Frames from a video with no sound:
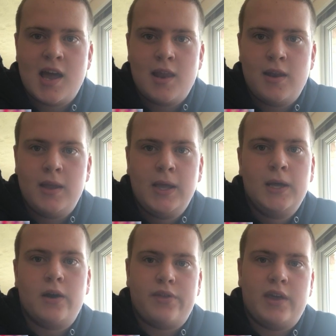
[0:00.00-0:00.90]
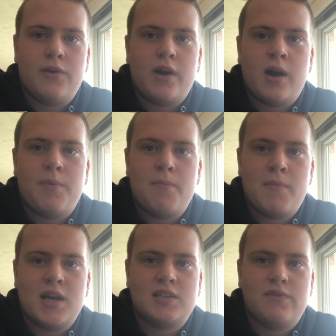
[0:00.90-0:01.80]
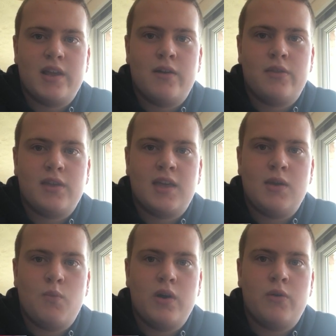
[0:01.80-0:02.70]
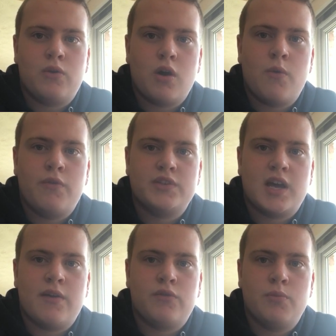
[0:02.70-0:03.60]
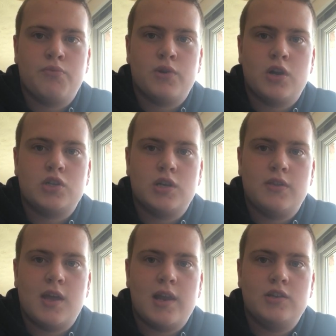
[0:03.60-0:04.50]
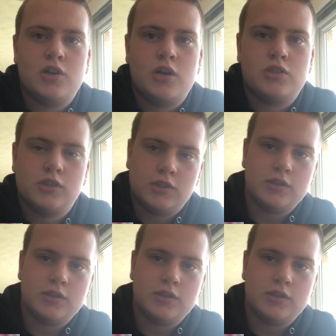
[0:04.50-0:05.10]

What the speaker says: Allen, I think it will help him massively, and I think he will go on to have good production at the LA Chargers.